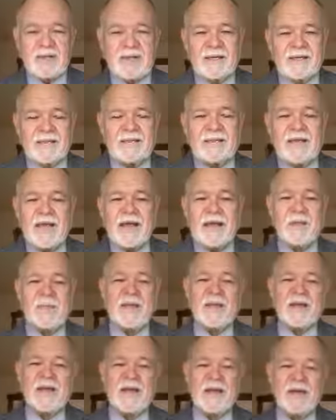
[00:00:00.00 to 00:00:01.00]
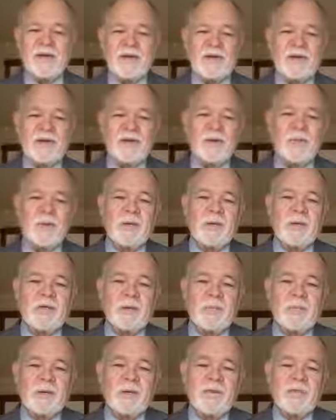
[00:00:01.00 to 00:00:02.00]
Today we take a look at what
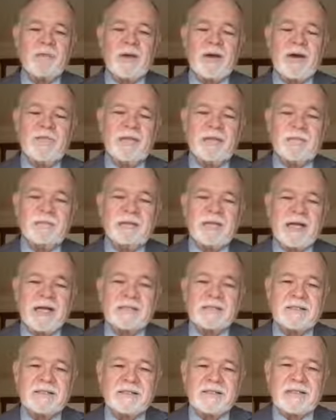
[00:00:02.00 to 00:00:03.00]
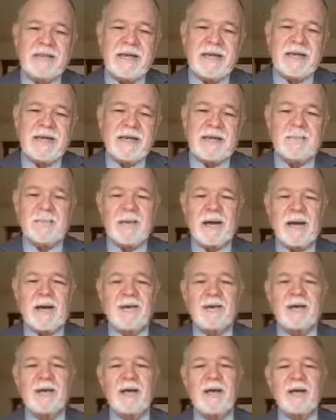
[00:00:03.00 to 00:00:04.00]
the book of Proverbs has to say
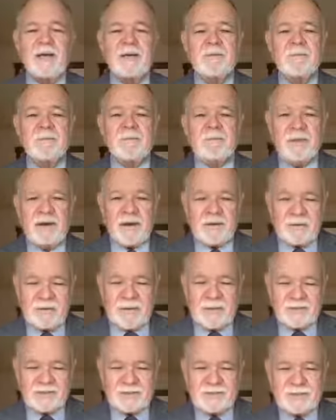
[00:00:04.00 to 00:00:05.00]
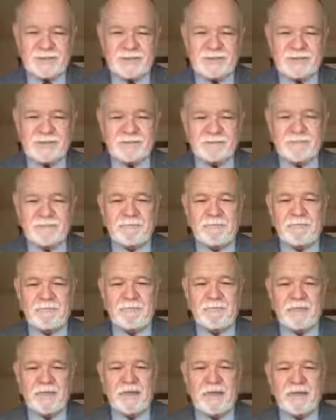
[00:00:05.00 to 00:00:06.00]
about marriage.
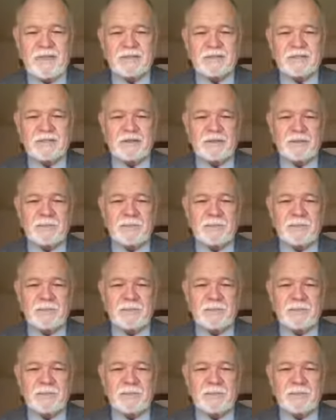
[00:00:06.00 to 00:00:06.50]
So